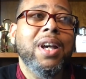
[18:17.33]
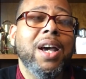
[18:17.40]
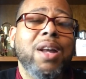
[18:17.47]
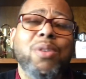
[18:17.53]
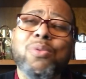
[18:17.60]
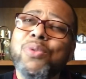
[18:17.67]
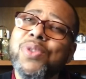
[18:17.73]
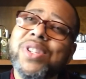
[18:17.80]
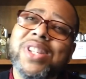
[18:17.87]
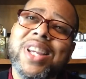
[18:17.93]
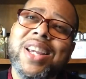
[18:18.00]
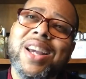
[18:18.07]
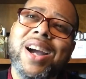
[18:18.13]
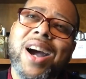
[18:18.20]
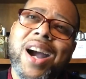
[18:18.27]
I don't want to
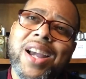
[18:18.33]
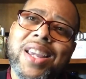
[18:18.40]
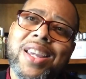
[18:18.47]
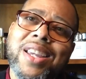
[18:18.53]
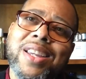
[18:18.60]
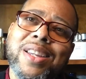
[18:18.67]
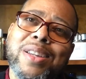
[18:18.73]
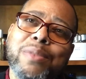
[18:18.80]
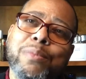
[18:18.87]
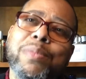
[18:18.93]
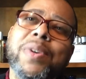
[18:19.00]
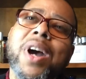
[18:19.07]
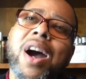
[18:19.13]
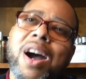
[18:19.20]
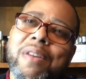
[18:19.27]
say cocky,
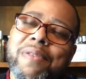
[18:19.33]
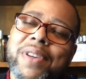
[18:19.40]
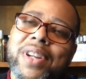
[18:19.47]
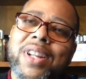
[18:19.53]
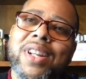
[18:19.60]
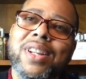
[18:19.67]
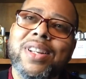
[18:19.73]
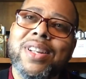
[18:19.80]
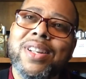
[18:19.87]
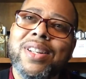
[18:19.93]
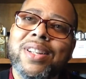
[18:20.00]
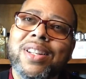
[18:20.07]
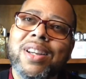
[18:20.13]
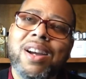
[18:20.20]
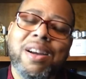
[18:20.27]
confident.
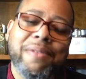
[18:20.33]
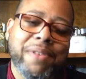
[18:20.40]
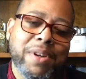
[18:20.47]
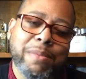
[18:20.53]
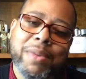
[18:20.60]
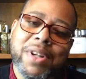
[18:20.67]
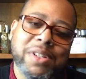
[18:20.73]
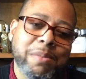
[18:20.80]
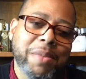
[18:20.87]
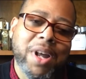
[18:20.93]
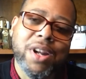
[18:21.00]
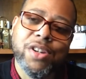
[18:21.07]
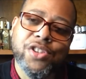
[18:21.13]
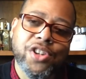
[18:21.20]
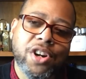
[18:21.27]
Confident because I'm
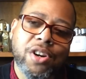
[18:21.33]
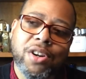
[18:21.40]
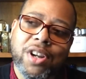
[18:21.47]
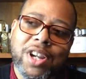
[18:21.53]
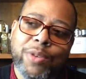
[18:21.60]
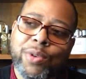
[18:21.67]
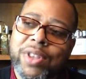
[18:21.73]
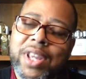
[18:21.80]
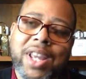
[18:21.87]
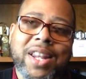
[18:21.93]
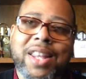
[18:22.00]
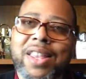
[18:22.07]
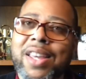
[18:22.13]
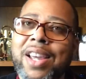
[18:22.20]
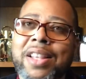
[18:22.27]
not a jerk with
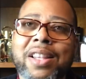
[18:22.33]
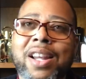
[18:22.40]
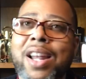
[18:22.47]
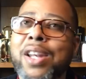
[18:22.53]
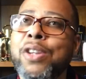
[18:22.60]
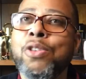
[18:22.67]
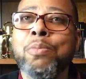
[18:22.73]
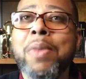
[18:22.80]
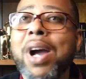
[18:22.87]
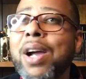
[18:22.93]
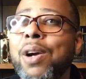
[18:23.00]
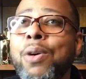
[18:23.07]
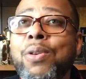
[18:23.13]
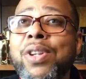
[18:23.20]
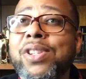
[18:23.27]
anything that I do. My
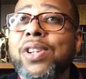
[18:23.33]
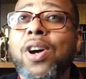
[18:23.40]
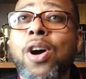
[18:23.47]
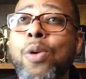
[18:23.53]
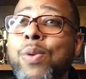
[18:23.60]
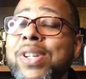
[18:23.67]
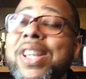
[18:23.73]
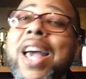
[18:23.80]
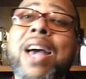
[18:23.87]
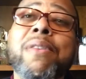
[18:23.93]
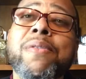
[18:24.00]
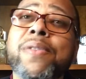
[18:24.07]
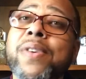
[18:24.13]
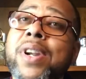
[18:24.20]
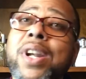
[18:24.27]
goal is to always
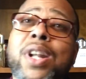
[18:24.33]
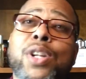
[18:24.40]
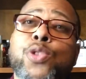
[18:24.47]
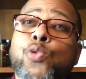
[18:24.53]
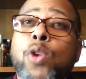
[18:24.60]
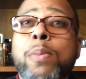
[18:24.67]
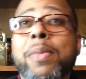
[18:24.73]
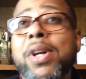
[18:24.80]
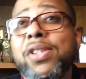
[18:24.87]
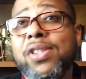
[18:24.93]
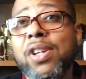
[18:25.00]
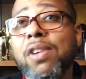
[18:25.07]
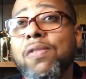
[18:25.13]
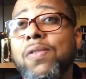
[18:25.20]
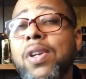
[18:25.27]
have fun and enjoy
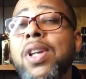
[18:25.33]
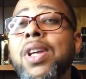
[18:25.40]
myself.